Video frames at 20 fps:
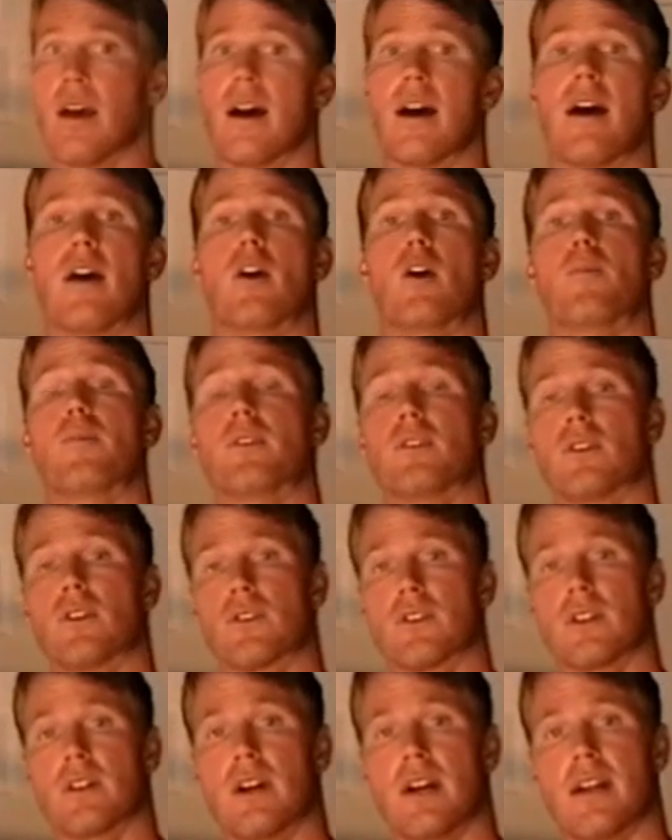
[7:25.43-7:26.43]
I hope you
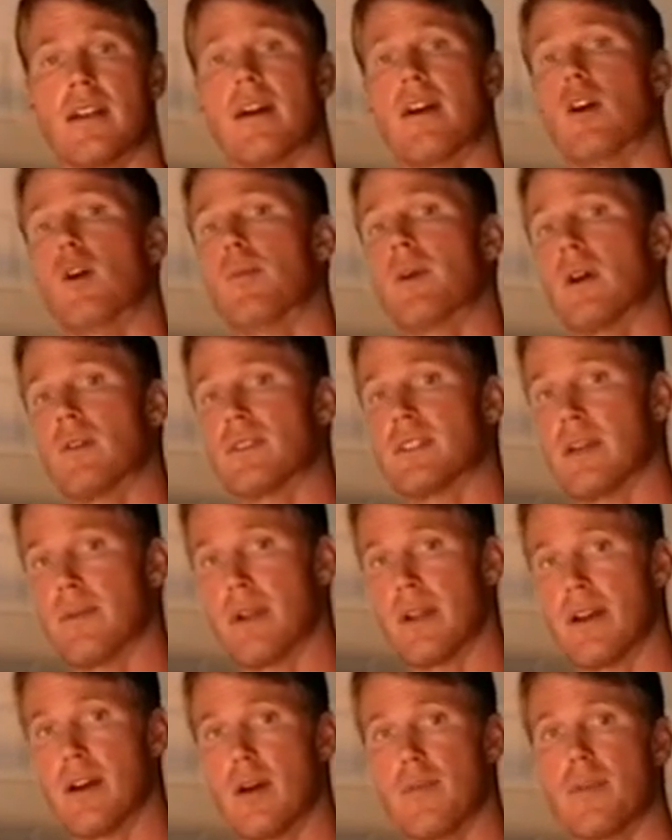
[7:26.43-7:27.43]
learned a lot. I hope I was able
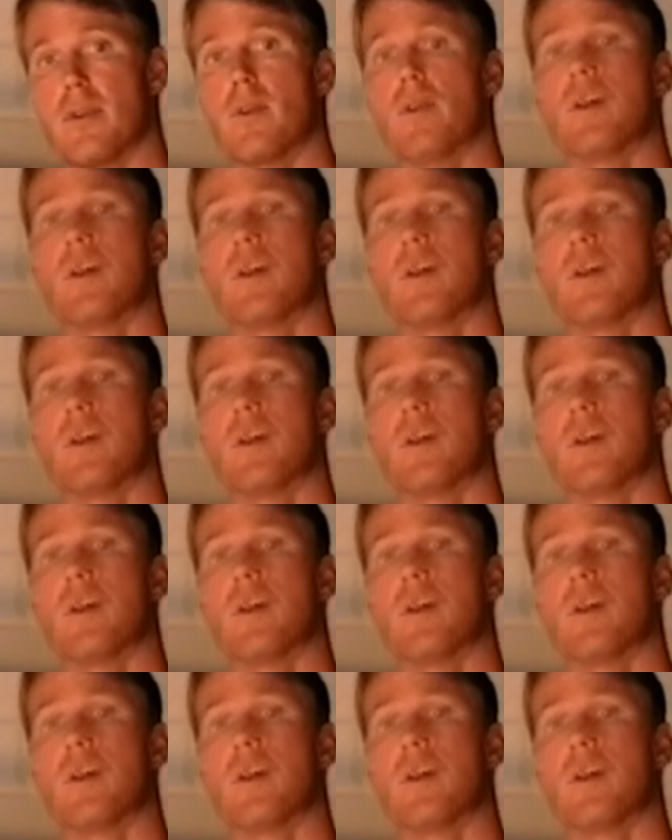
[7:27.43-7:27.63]
to help you.